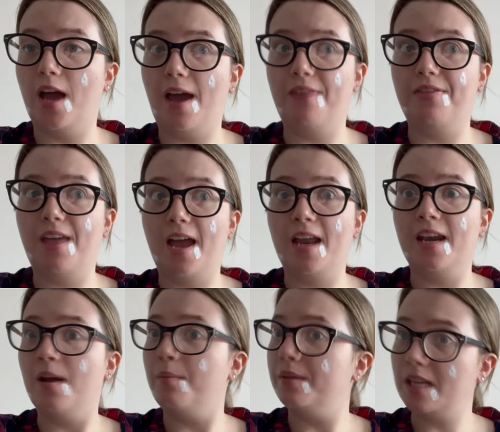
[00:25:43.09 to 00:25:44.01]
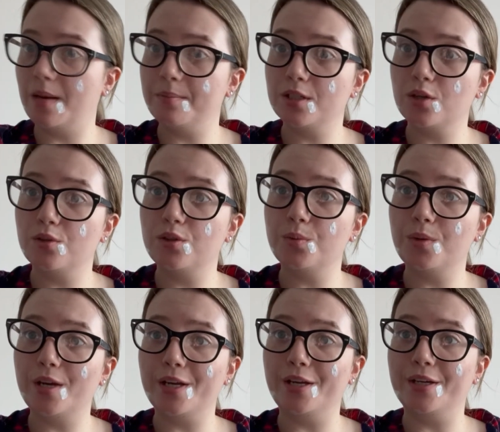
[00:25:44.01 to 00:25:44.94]
and then it'll be time to go to
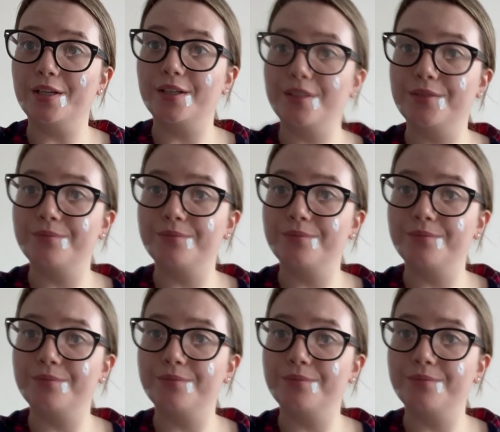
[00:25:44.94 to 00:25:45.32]
work.